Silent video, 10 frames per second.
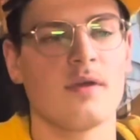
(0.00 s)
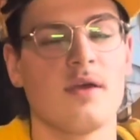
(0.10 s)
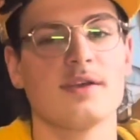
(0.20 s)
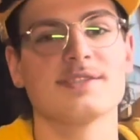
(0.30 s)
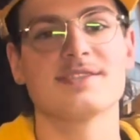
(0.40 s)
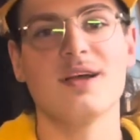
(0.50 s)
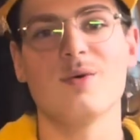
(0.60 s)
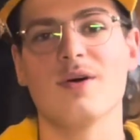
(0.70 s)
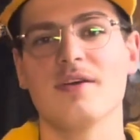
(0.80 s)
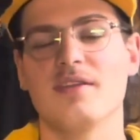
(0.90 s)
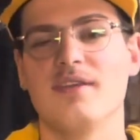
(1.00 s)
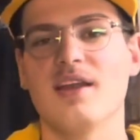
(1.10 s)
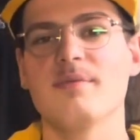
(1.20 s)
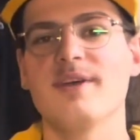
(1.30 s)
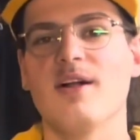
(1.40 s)
So that'll
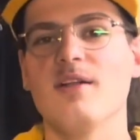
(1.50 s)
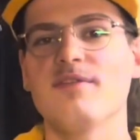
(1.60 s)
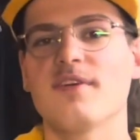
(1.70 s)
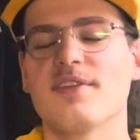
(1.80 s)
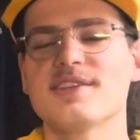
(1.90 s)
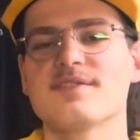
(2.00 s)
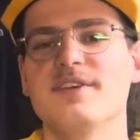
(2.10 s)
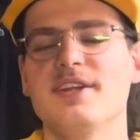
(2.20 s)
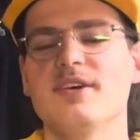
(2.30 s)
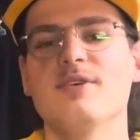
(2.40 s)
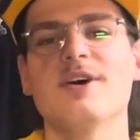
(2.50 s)
be all for this video.